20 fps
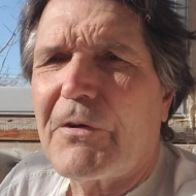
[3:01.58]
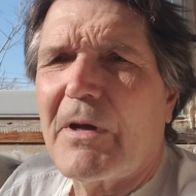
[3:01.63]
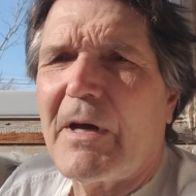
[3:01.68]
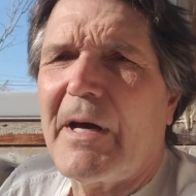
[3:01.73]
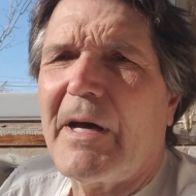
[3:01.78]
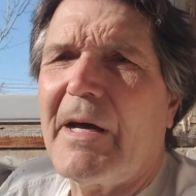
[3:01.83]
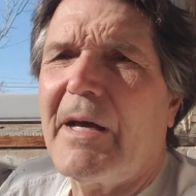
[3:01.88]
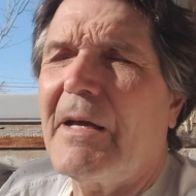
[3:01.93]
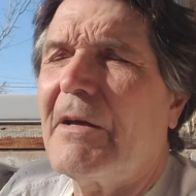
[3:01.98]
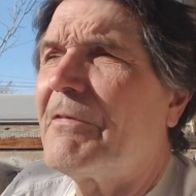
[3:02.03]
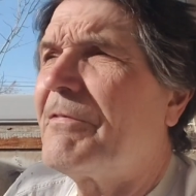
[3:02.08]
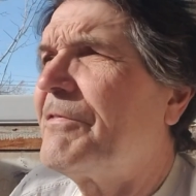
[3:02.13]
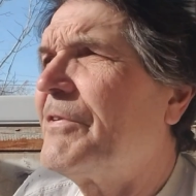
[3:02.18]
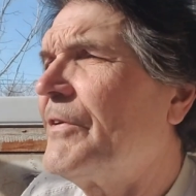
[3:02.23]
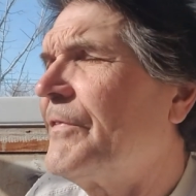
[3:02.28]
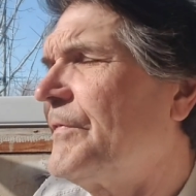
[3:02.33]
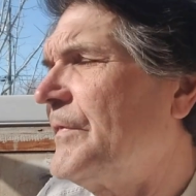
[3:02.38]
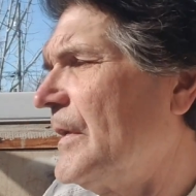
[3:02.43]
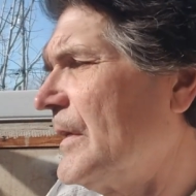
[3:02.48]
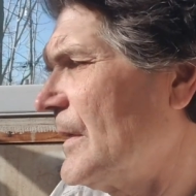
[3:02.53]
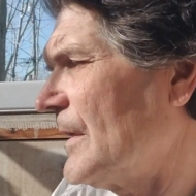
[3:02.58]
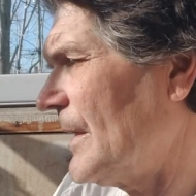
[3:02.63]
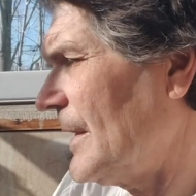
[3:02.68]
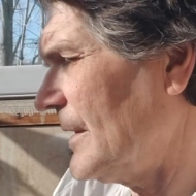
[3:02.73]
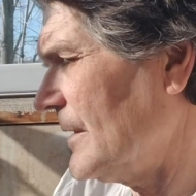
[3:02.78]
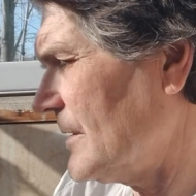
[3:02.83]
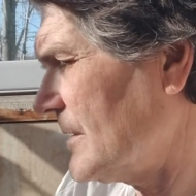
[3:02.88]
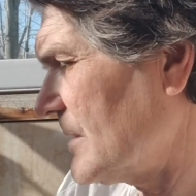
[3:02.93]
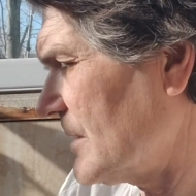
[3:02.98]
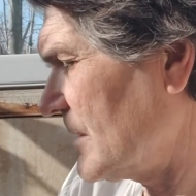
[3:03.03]
a high of
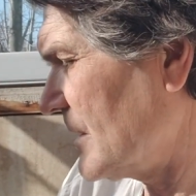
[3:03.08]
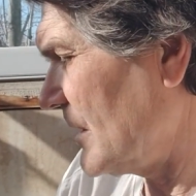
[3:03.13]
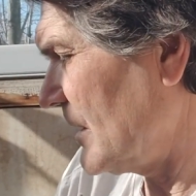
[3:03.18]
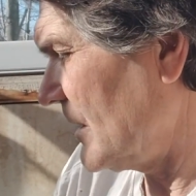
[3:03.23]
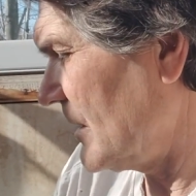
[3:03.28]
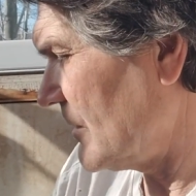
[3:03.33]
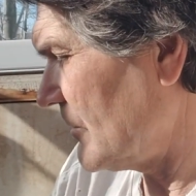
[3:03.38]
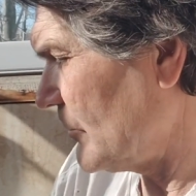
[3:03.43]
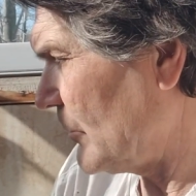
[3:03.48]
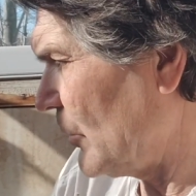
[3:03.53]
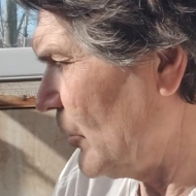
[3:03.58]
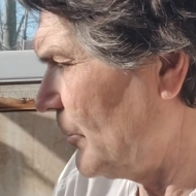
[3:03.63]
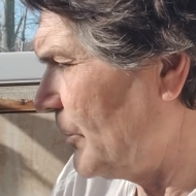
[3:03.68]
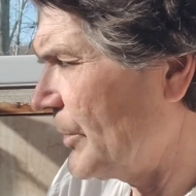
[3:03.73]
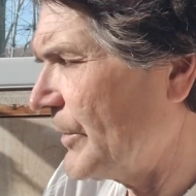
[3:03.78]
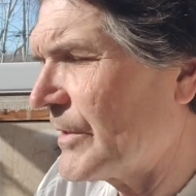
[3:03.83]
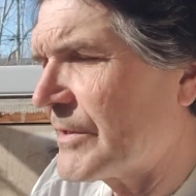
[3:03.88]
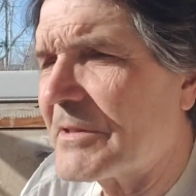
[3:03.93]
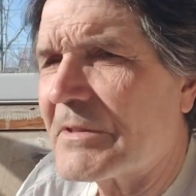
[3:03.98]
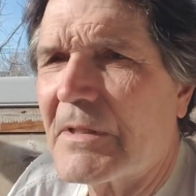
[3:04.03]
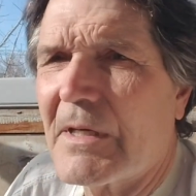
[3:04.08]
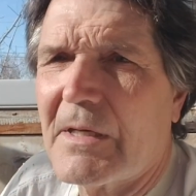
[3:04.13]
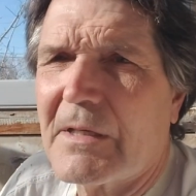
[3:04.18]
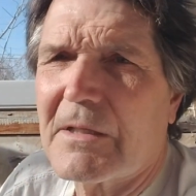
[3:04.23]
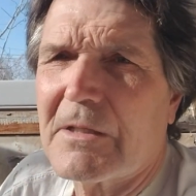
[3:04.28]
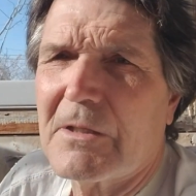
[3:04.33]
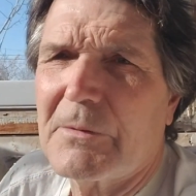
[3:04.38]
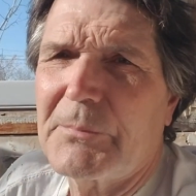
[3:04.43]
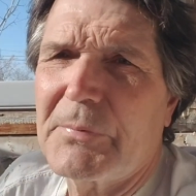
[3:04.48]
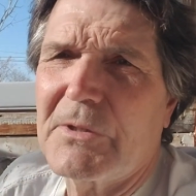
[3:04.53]
59 today, and I'm hoping it's not
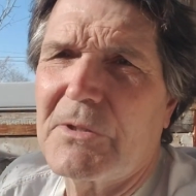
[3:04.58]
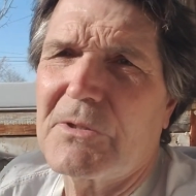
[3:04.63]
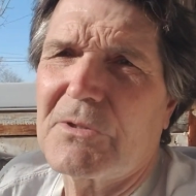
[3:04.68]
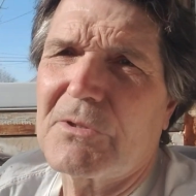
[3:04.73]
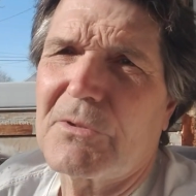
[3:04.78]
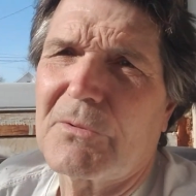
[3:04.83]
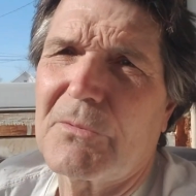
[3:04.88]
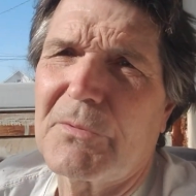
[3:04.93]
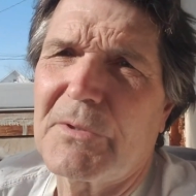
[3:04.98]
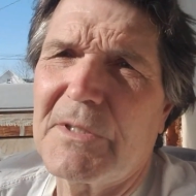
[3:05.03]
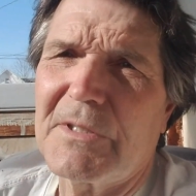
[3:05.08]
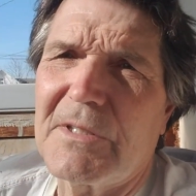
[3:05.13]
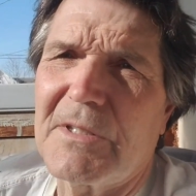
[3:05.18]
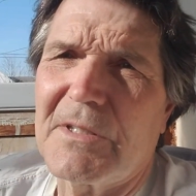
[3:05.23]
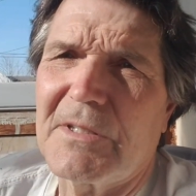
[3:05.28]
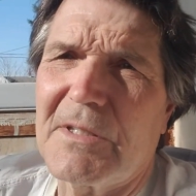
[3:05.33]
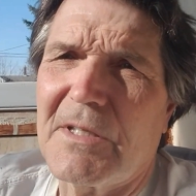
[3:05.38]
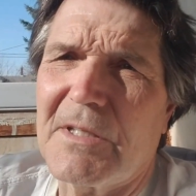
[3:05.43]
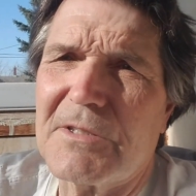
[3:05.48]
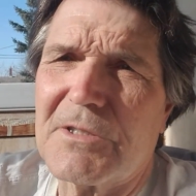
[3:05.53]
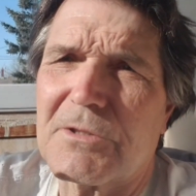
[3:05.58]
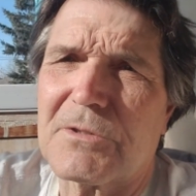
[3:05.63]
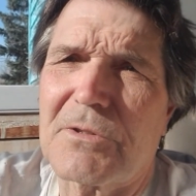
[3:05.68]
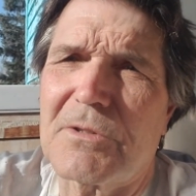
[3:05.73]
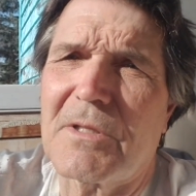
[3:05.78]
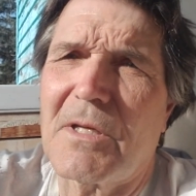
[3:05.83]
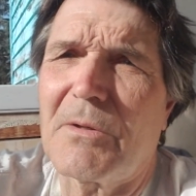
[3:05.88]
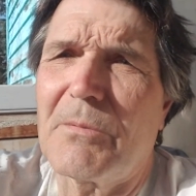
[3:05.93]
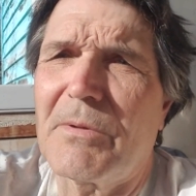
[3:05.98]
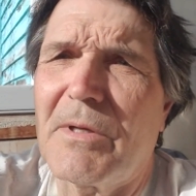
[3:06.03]
going to be too windy.
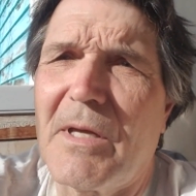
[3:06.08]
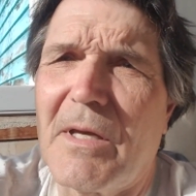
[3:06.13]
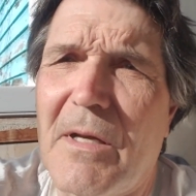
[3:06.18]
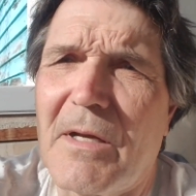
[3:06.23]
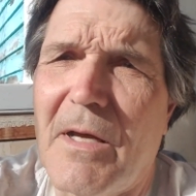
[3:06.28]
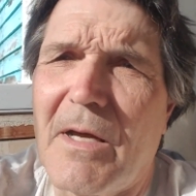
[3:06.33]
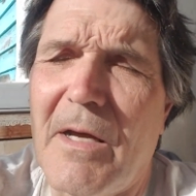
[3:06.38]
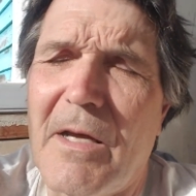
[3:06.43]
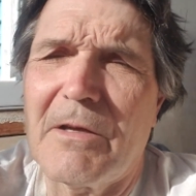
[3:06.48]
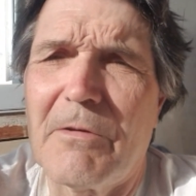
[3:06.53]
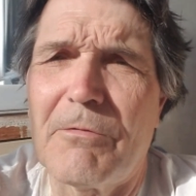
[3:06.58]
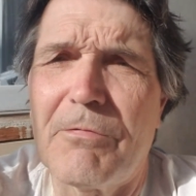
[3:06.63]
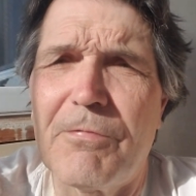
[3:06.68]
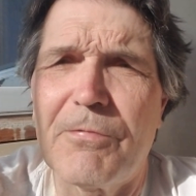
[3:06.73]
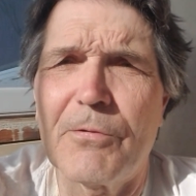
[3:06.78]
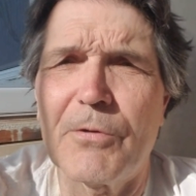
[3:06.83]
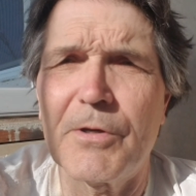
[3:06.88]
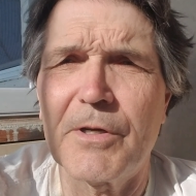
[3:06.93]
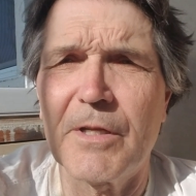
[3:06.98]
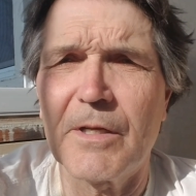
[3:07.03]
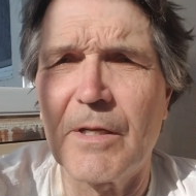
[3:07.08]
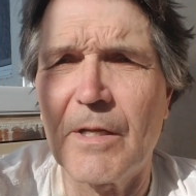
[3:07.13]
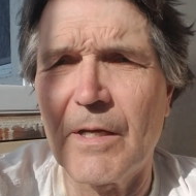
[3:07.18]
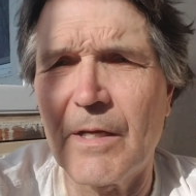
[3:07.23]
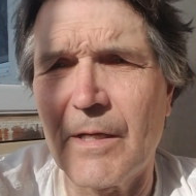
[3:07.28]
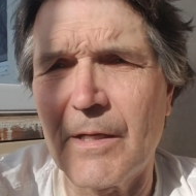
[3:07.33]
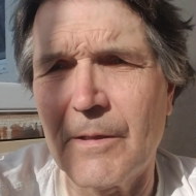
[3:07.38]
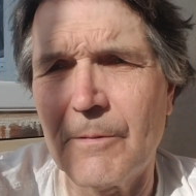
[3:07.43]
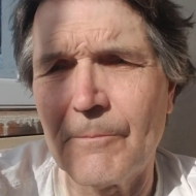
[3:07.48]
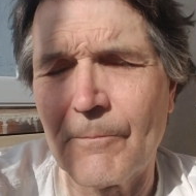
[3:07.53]
Yesterday we had a high of
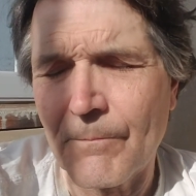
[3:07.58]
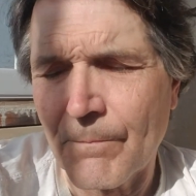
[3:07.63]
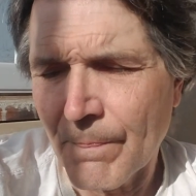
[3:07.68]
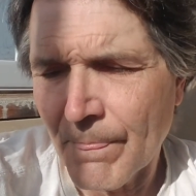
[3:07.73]
49,